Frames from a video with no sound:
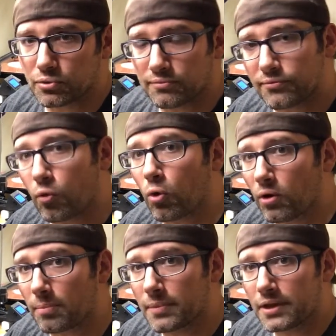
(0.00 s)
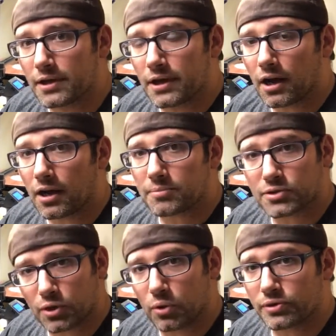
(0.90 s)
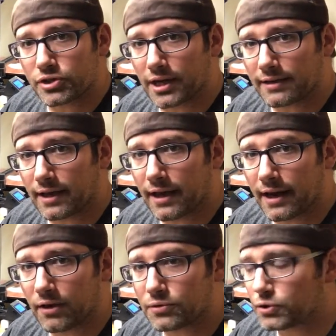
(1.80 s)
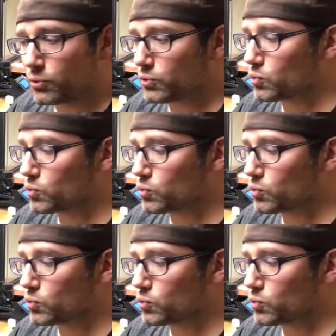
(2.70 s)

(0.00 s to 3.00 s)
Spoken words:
Group forum. So go and check that out too